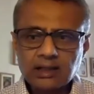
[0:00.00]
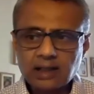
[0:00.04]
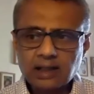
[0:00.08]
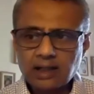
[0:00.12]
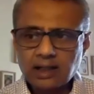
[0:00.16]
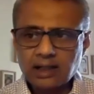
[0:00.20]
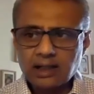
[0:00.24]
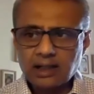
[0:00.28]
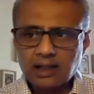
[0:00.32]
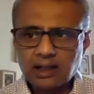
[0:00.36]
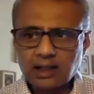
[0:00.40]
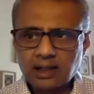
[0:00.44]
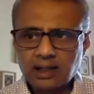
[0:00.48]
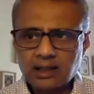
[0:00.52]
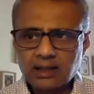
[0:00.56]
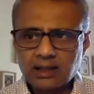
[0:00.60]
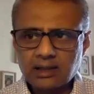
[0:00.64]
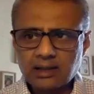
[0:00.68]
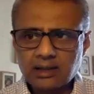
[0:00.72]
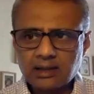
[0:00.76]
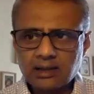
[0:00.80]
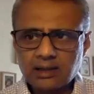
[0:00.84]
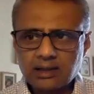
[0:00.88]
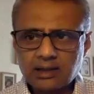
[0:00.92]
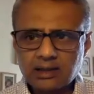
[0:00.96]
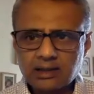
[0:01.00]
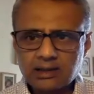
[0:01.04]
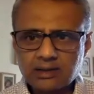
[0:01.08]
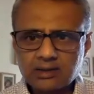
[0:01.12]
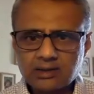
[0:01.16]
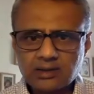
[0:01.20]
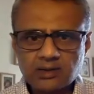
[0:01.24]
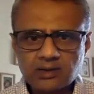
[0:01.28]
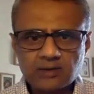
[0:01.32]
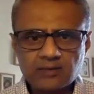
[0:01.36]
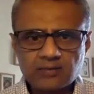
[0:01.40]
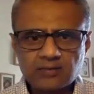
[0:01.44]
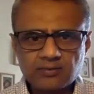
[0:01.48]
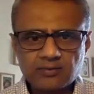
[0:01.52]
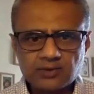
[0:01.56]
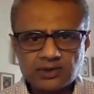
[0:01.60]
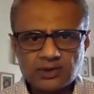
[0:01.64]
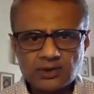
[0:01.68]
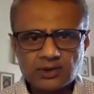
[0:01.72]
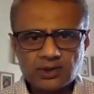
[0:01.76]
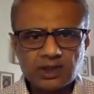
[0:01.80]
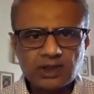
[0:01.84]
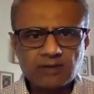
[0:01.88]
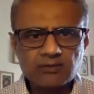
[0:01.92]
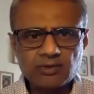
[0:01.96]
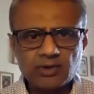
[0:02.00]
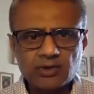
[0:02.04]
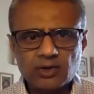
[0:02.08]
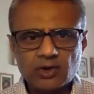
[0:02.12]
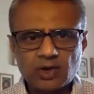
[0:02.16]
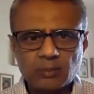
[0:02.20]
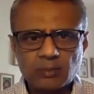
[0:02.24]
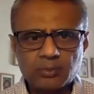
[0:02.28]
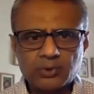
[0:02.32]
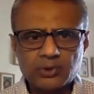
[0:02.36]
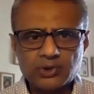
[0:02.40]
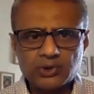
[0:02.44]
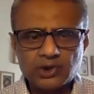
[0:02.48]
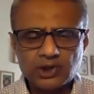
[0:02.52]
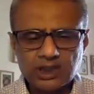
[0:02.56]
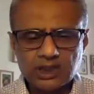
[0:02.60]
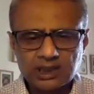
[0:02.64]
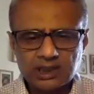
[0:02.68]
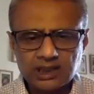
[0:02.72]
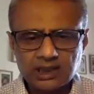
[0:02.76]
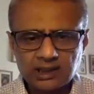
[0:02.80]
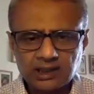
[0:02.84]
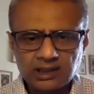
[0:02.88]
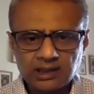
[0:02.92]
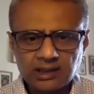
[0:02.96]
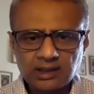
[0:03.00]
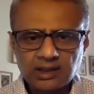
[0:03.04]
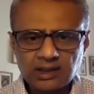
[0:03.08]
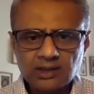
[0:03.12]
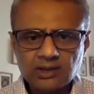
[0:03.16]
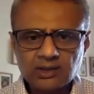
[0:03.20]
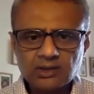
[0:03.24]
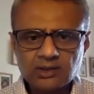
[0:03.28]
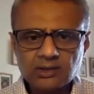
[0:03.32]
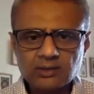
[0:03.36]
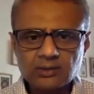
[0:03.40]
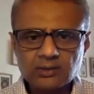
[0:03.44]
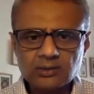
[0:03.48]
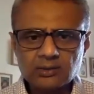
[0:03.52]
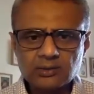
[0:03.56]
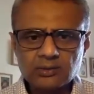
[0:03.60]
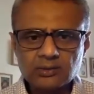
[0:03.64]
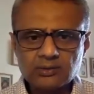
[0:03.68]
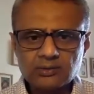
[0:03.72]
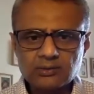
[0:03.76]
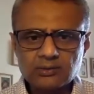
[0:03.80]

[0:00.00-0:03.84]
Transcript: I sort of was looking for an opportunity to